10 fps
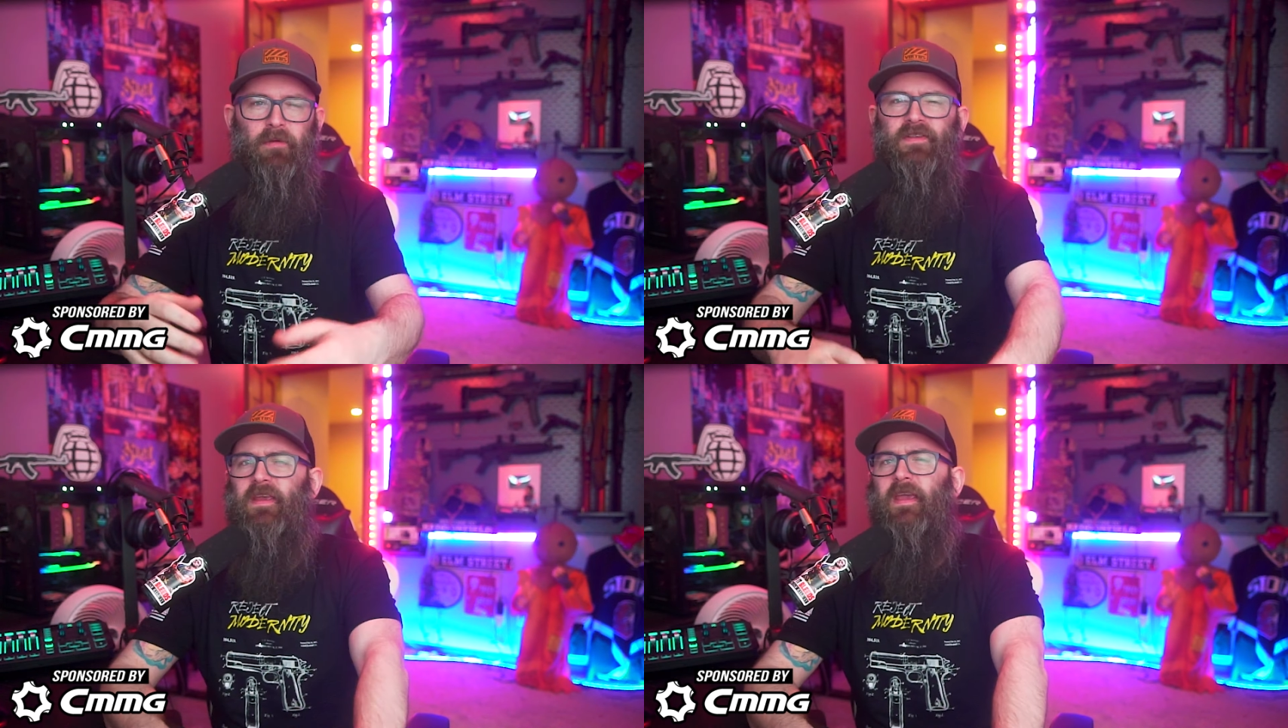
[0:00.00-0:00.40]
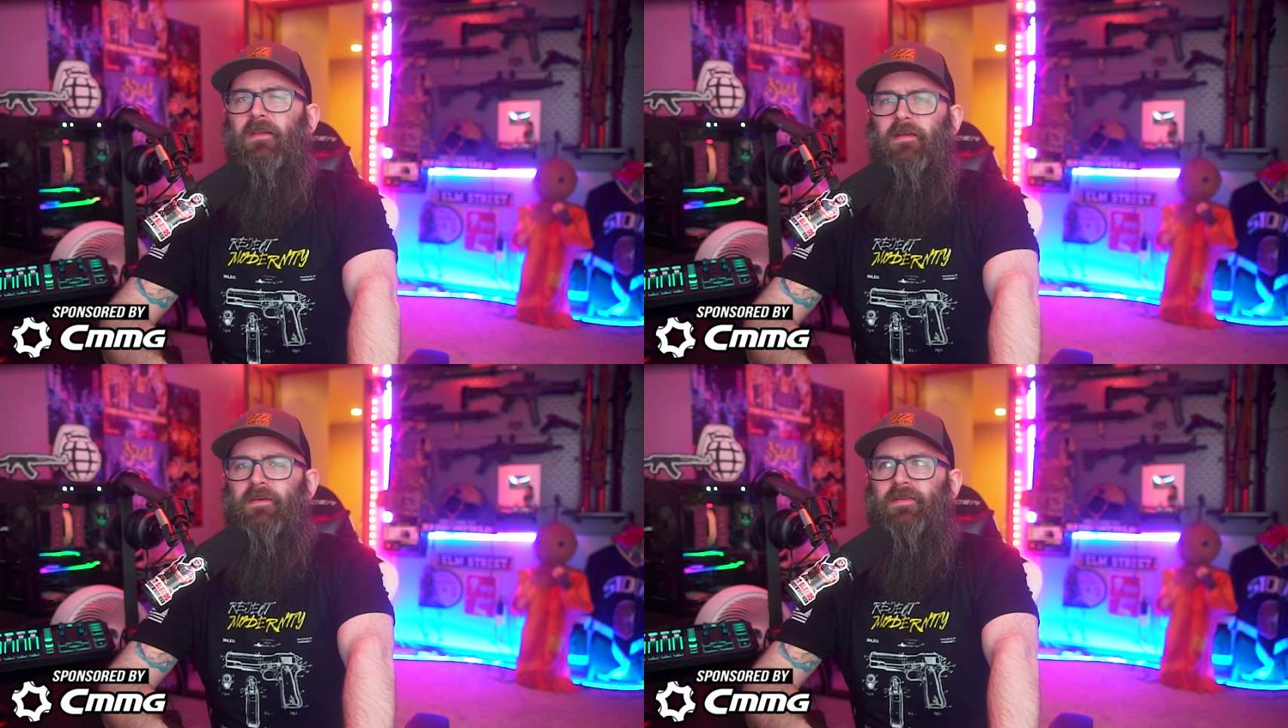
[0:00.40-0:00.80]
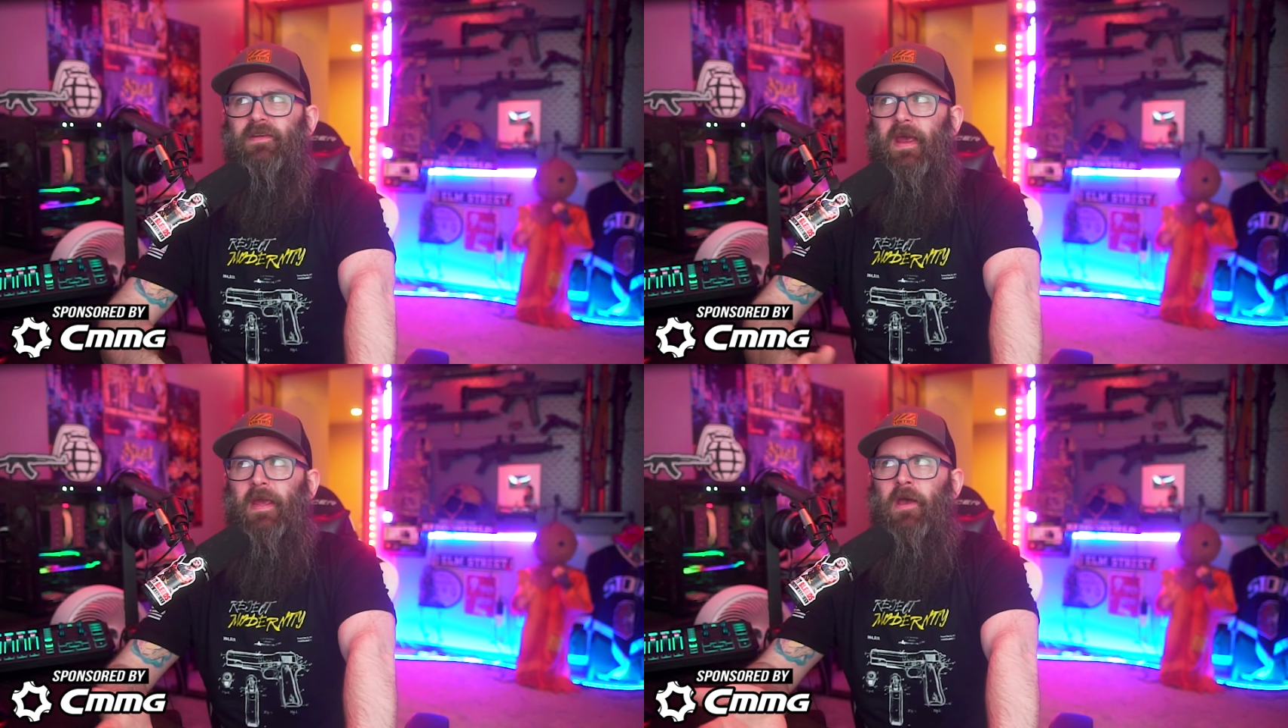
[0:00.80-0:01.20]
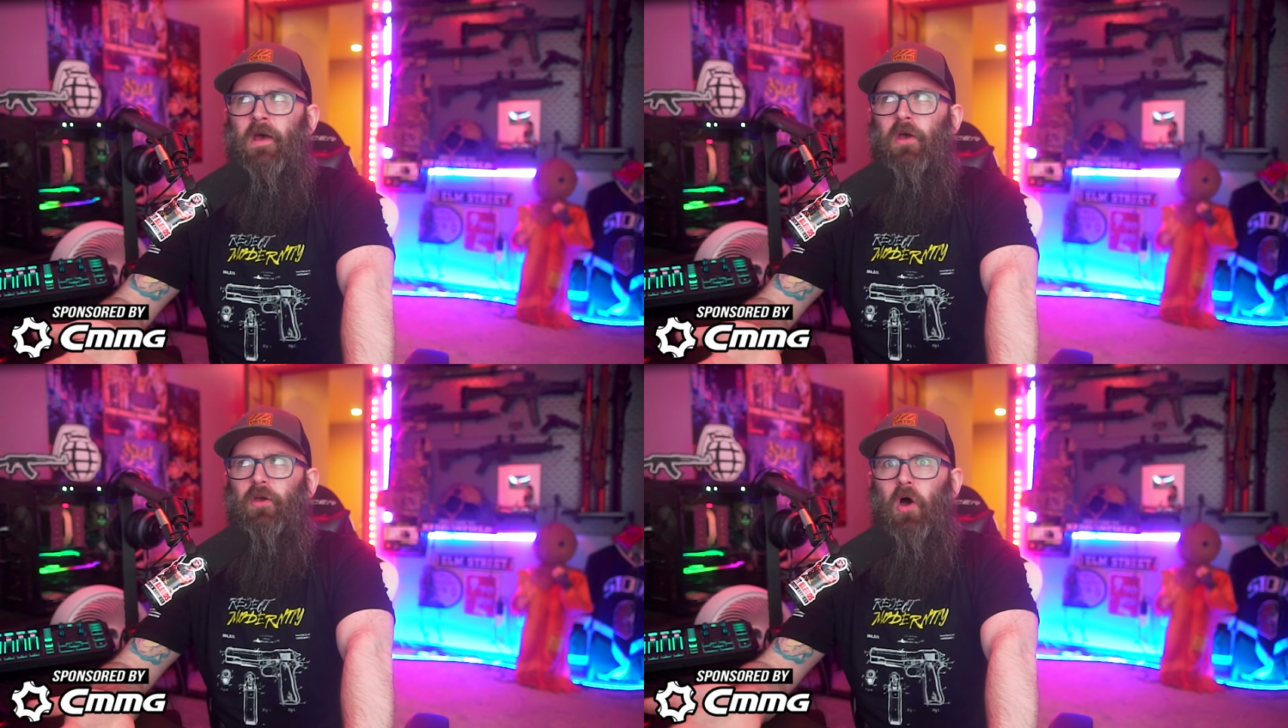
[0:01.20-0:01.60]
it's akin to just saying,
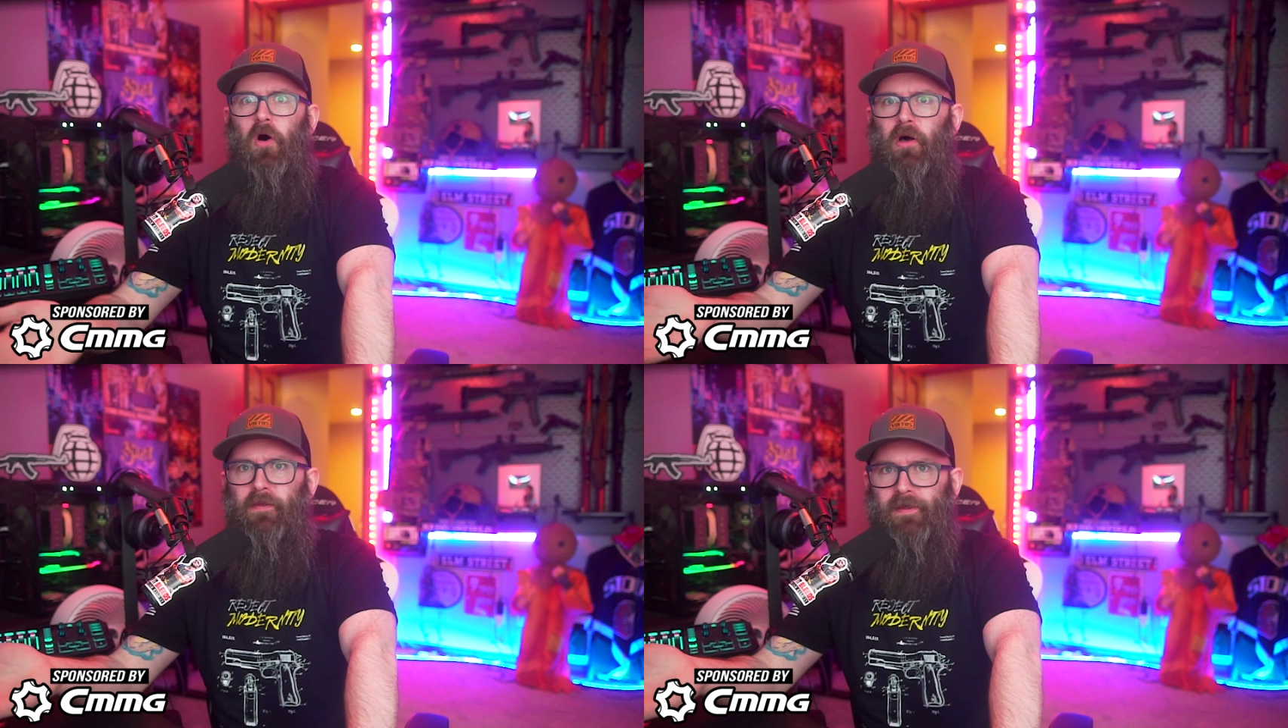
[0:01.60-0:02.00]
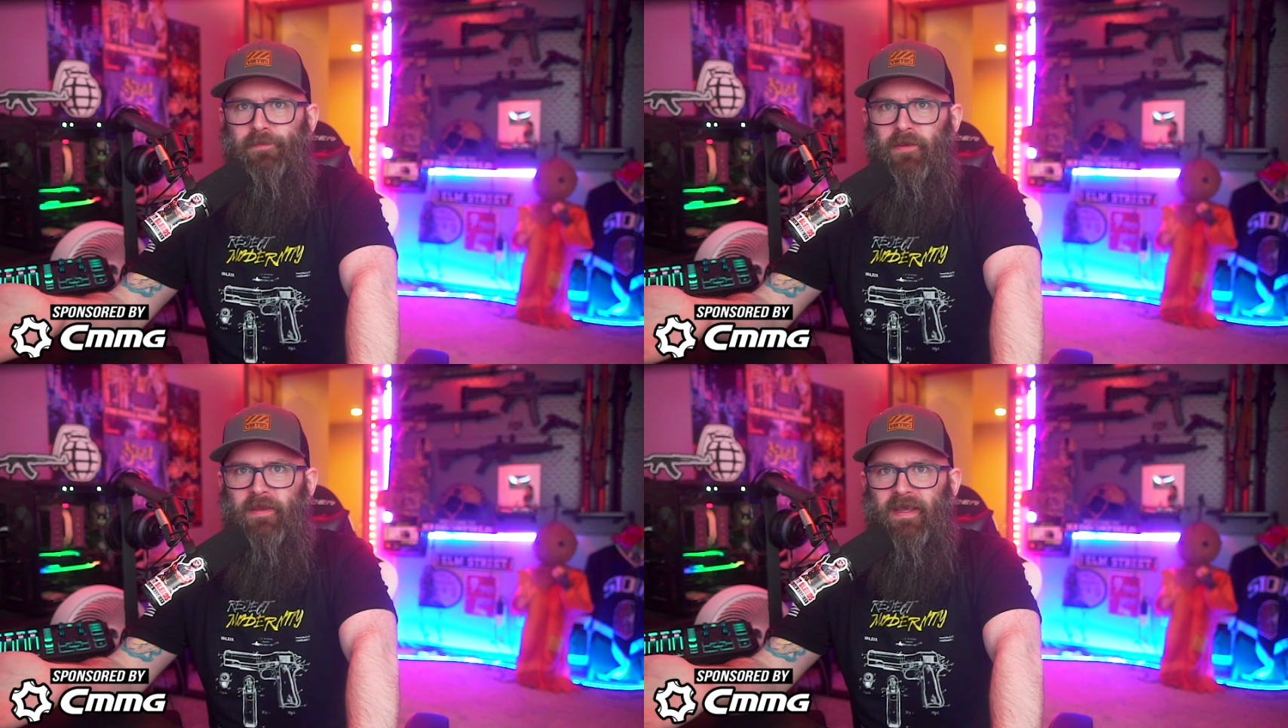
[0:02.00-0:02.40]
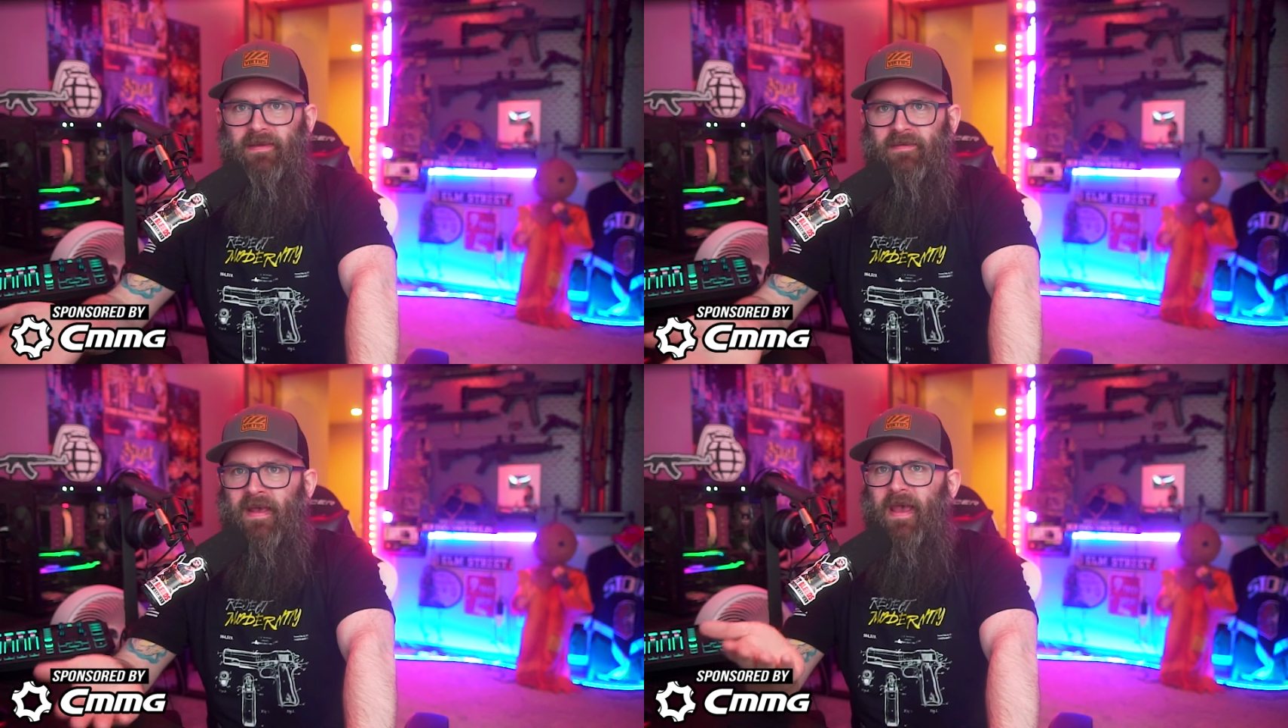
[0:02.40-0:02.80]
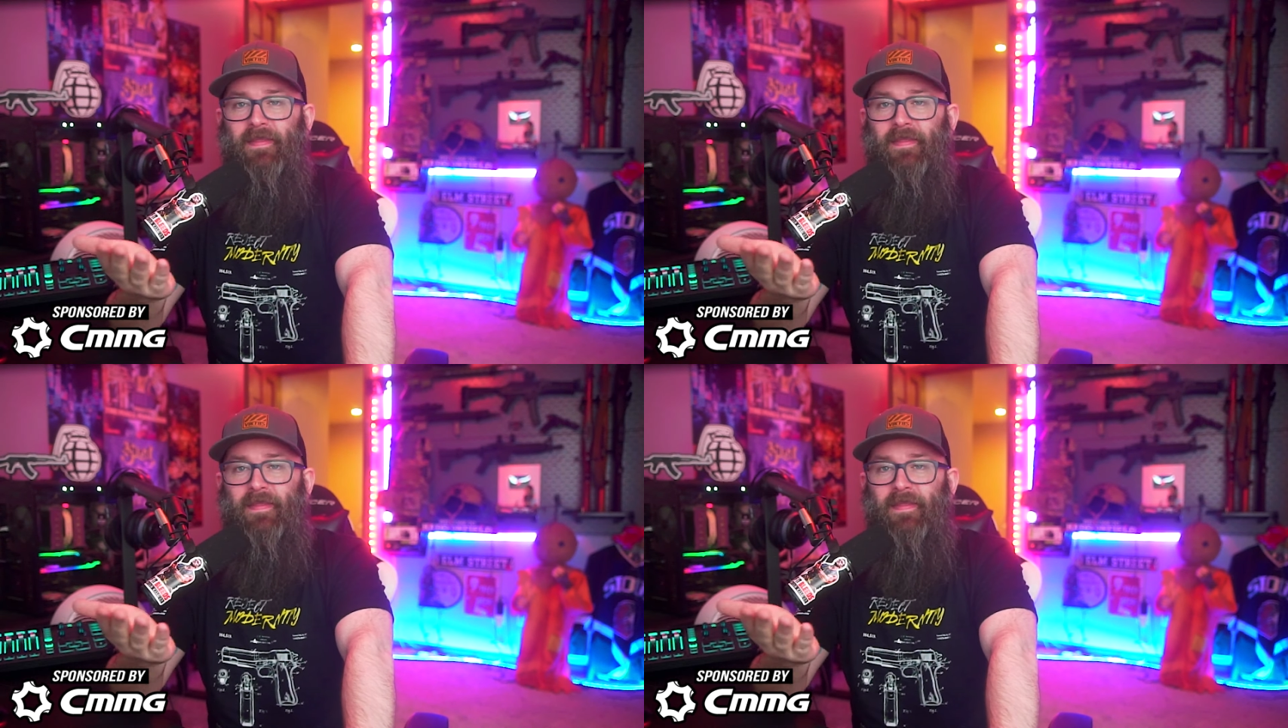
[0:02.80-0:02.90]
Call the police.